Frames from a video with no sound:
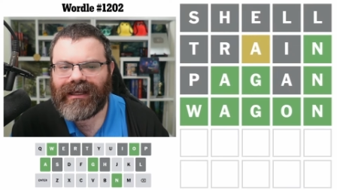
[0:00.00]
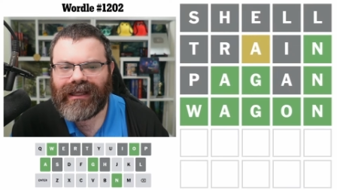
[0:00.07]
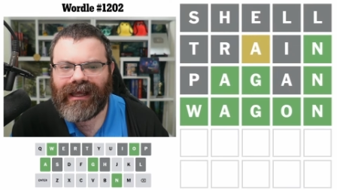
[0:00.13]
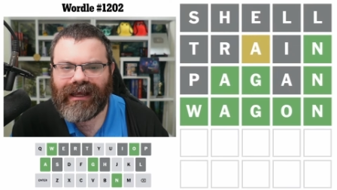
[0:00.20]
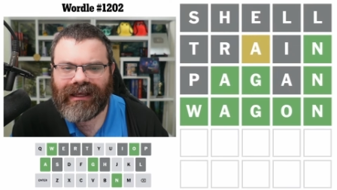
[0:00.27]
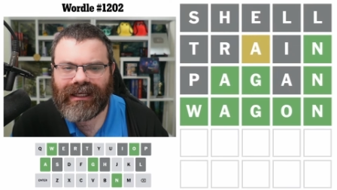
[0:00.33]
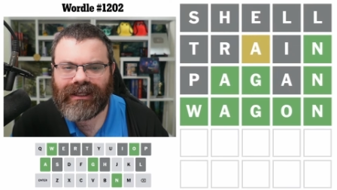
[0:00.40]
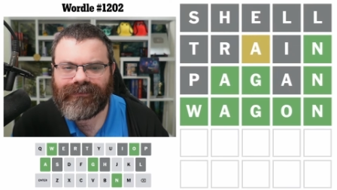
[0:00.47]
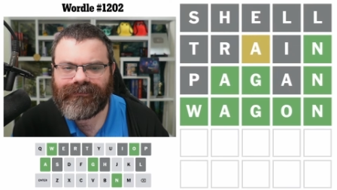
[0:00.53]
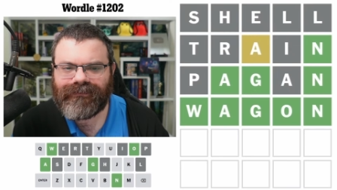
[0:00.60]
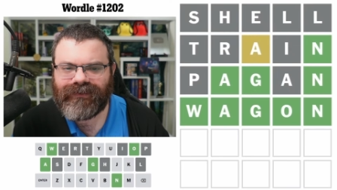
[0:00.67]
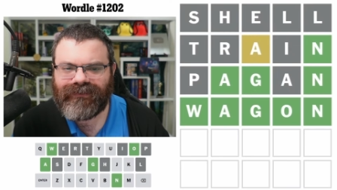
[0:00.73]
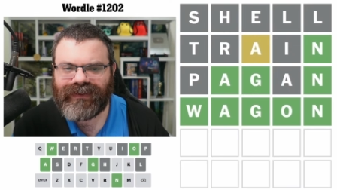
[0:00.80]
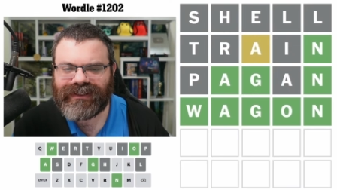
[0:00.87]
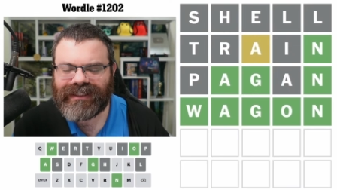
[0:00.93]
Um,
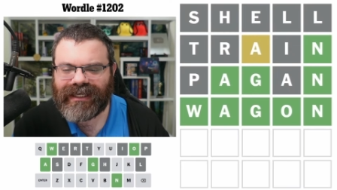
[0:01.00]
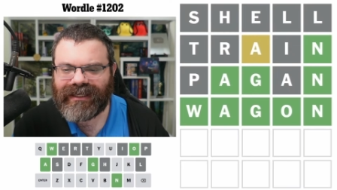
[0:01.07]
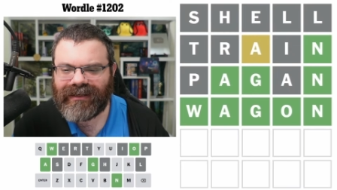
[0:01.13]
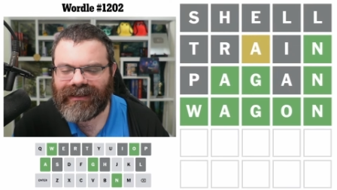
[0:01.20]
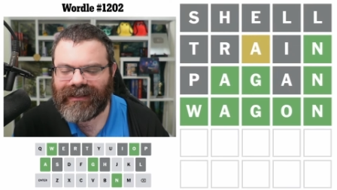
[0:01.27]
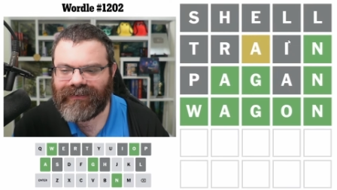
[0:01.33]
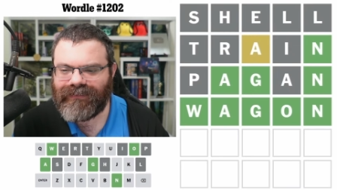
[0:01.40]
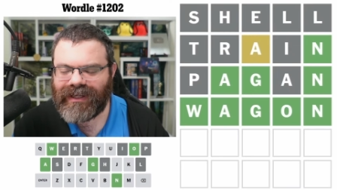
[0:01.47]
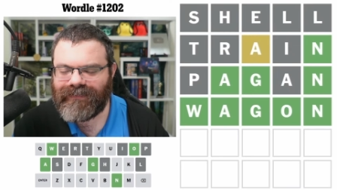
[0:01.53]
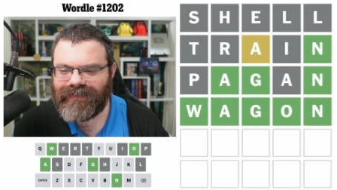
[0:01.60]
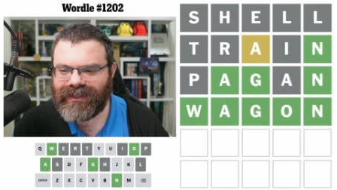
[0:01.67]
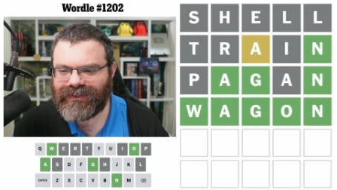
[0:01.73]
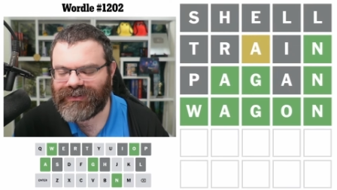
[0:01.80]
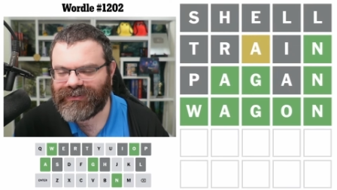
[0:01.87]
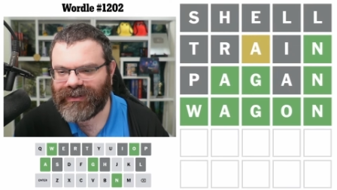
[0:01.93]
feels like it, it might
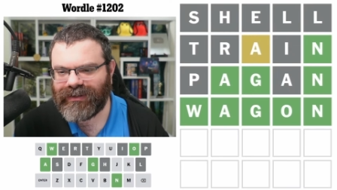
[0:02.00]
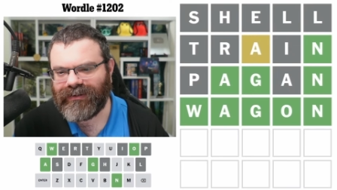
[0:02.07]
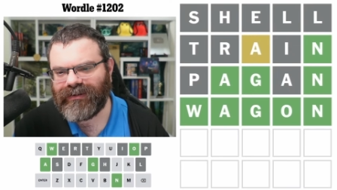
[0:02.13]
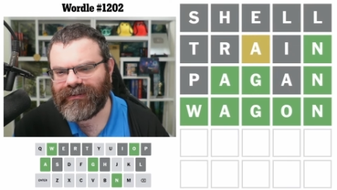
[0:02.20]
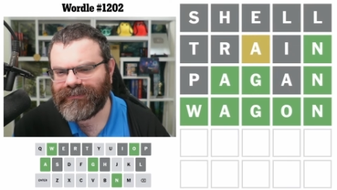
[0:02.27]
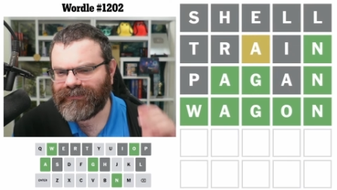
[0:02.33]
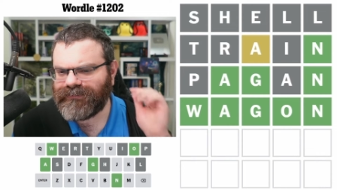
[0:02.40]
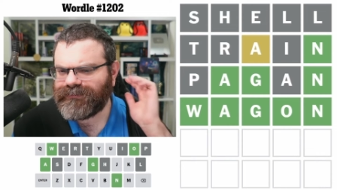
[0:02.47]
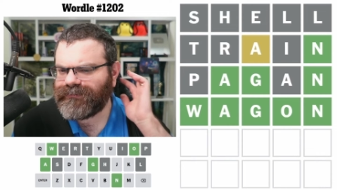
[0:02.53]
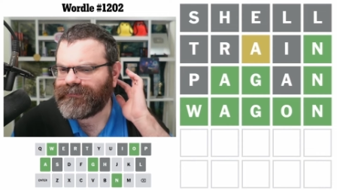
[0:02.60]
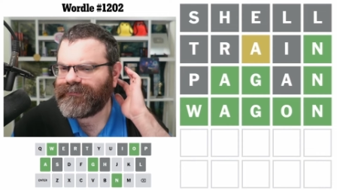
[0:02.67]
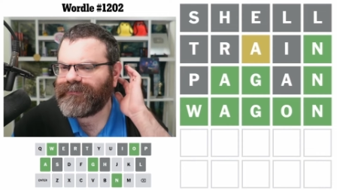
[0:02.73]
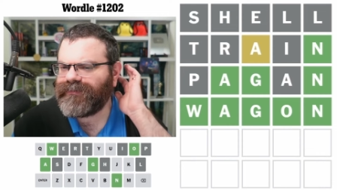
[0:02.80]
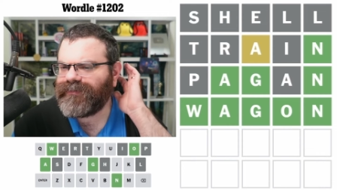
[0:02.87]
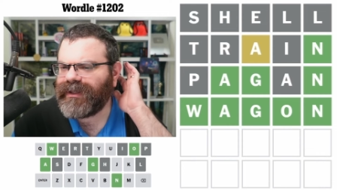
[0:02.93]
be a struggle.
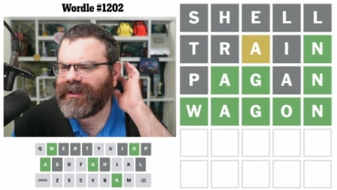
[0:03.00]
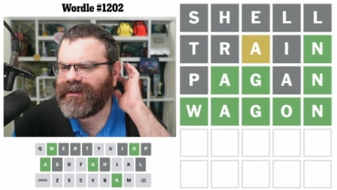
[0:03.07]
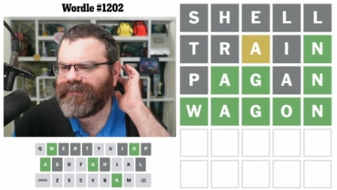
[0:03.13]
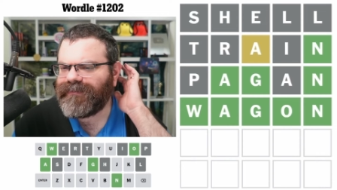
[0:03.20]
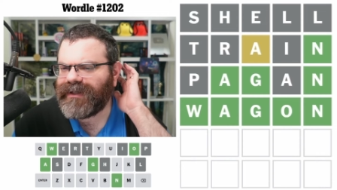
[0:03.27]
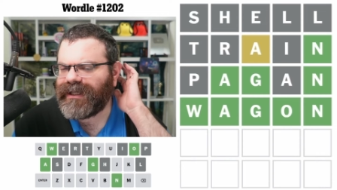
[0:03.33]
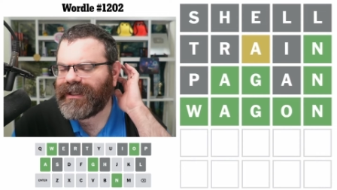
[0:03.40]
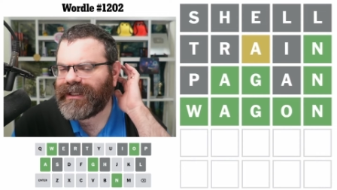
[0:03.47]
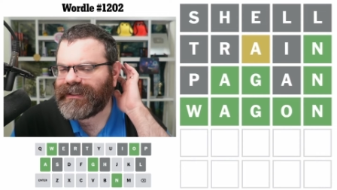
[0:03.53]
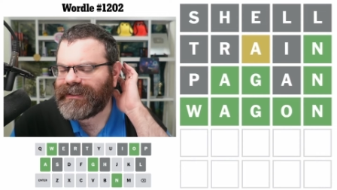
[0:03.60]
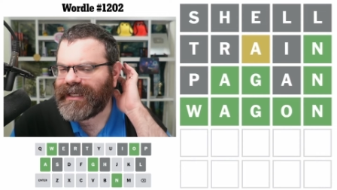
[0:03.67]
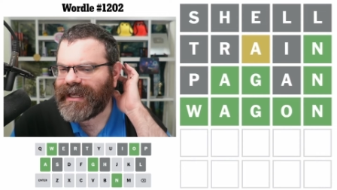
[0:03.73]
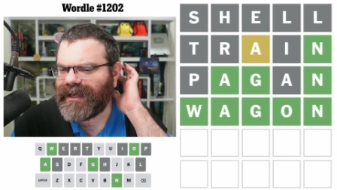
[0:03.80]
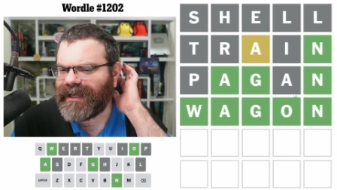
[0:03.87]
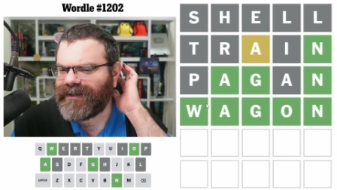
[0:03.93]
But
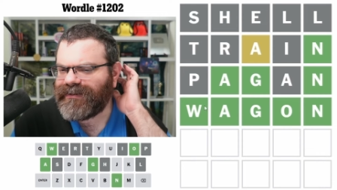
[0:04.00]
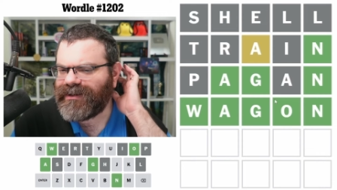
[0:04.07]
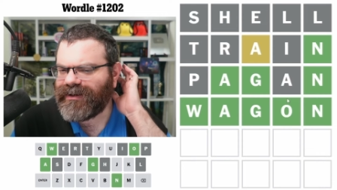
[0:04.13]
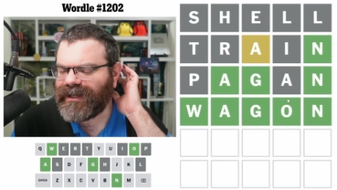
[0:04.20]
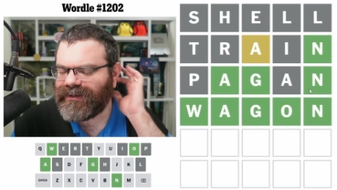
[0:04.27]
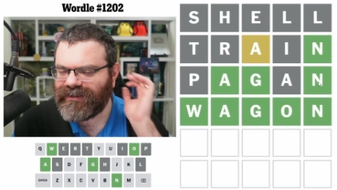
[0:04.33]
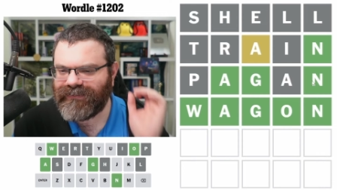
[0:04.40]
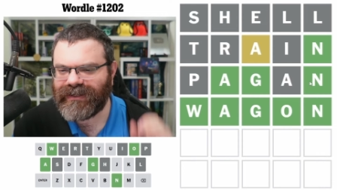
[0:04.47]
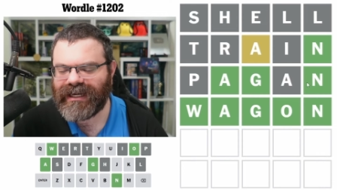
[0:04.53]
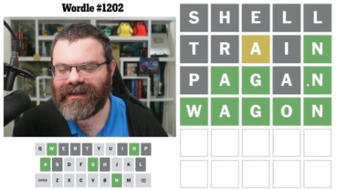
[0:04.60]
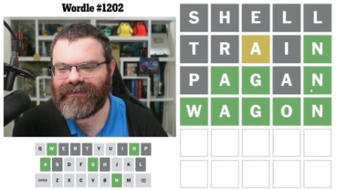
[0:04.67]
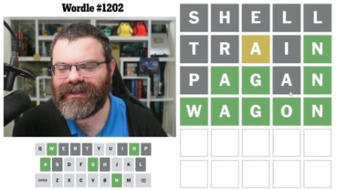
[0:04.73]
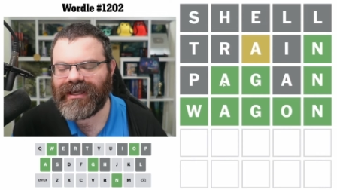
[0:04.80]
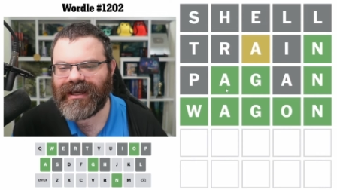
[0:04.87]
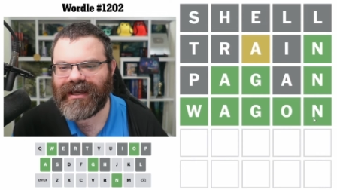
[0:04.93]
yeah, I don't know. I don't know if it kind
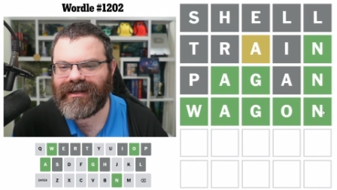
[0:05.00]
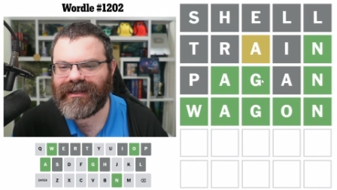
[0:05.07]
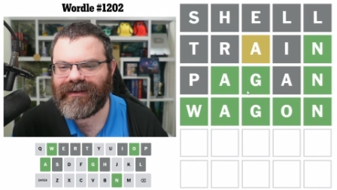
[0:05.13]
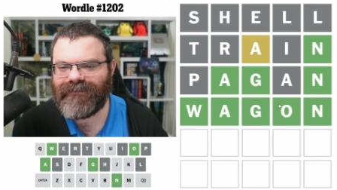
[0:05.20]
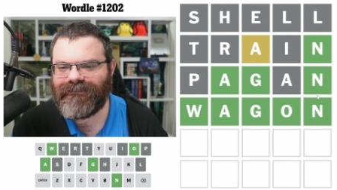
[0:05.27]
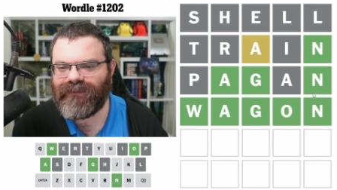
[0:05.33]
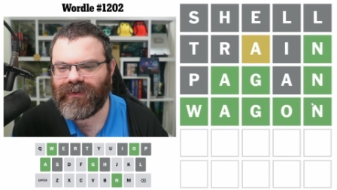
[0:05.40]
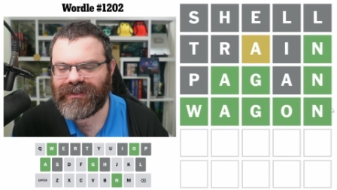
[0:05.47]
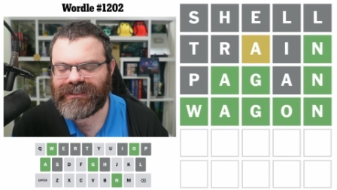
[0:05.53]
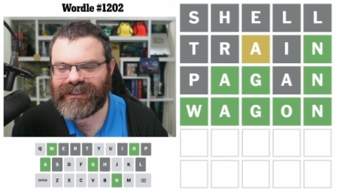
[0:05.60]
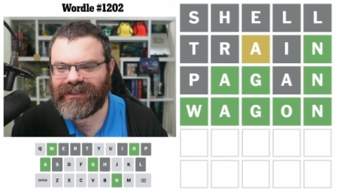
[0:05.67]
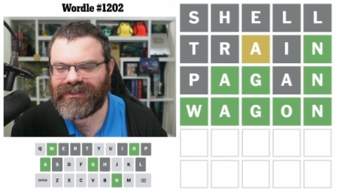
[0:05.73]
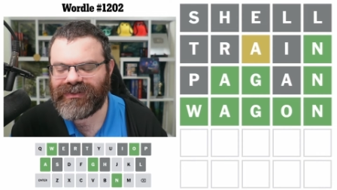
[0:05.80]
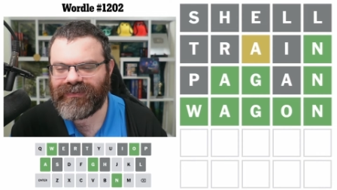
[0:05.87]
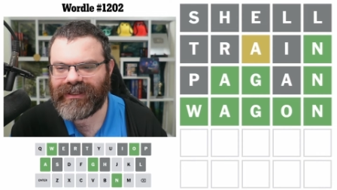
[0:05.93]
of, you kind of get forced
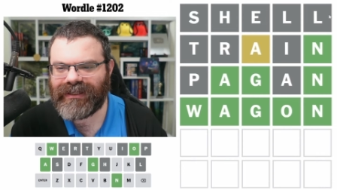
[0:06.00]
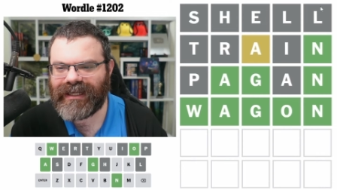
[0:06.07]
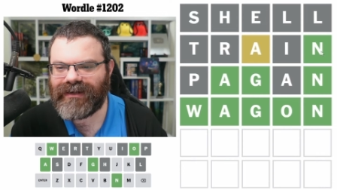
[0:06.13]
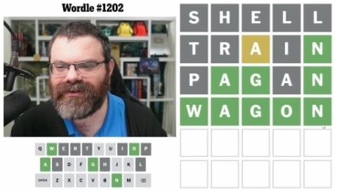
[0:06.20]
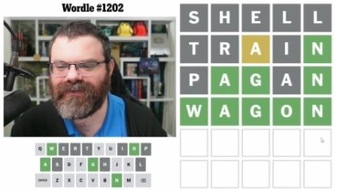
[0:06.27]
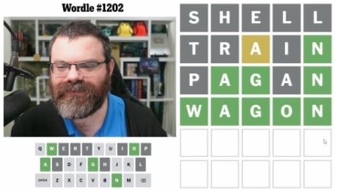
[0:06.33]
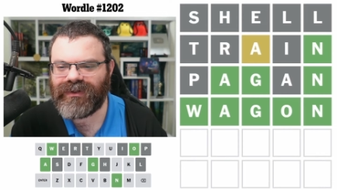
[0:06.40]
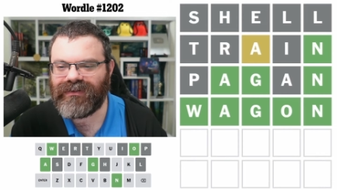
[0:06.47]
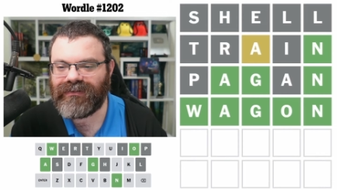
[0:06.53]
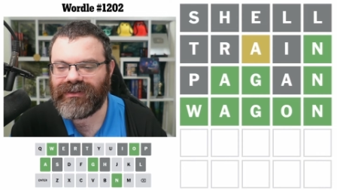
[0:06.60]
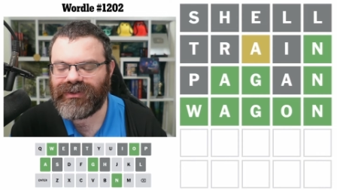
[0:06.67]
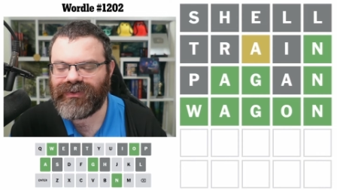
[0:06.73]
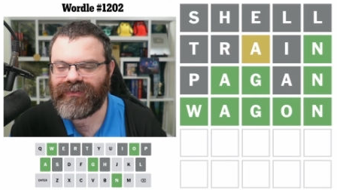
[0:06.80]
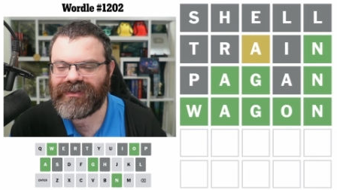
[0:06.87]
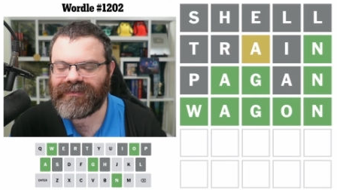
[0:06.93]
into it. I don't know if you'd
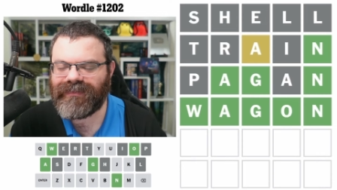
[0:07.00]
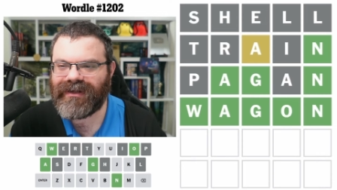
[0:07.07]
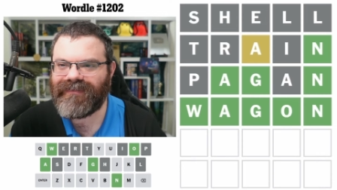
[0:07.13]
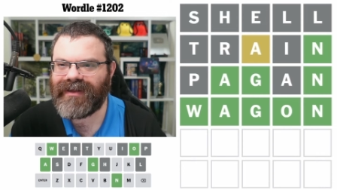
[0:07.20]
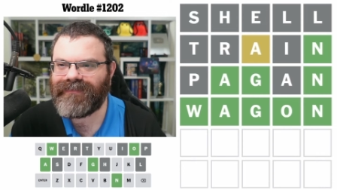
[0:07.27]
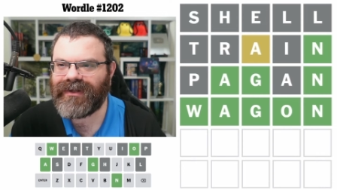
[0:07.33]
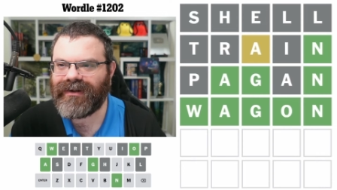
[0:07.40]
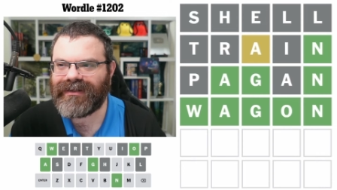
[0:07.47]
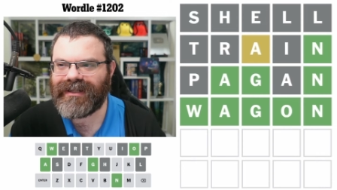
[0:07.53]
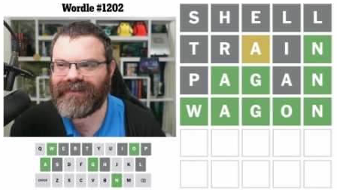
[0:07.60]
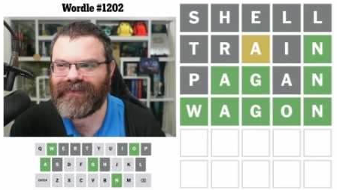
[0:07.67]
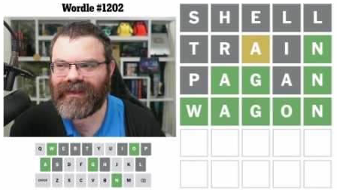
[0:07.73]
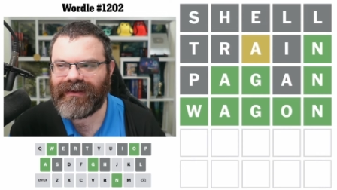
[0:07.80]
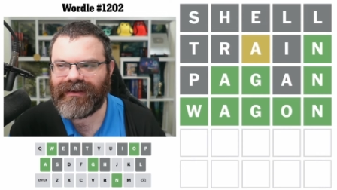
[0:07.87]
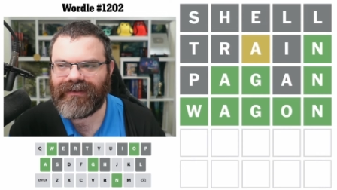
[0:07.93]
lose, but it might be hard to
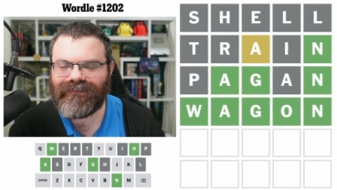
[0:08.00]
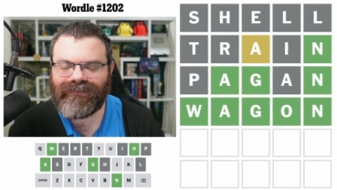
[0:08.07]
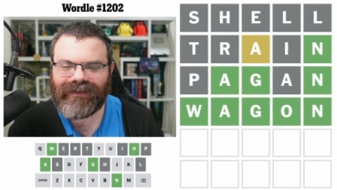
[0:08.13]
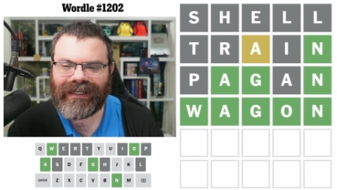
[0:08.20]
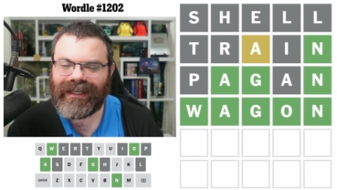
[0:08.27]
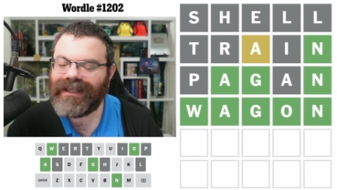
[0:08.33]
think of.